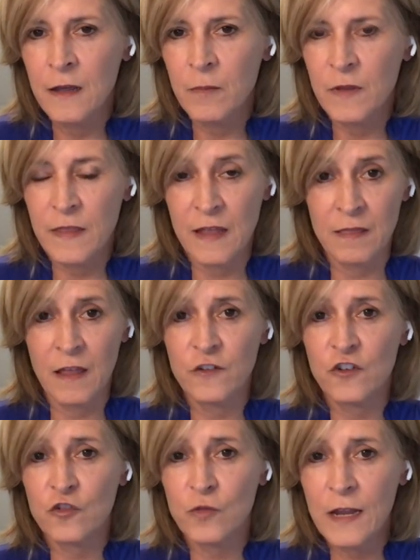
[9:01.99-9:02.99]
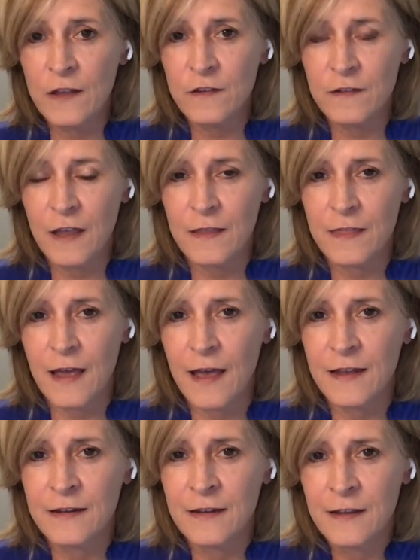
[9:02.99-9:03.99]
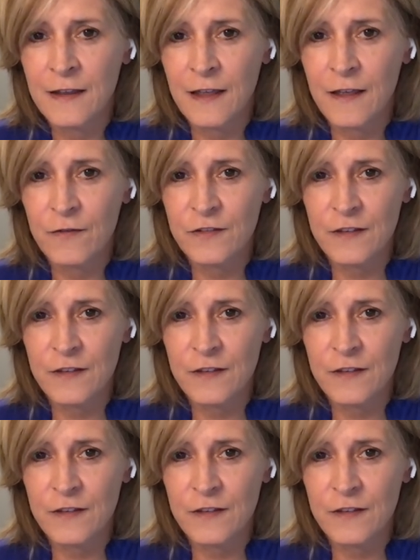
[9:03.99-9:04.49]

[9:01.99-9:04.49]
But then let's translate that. If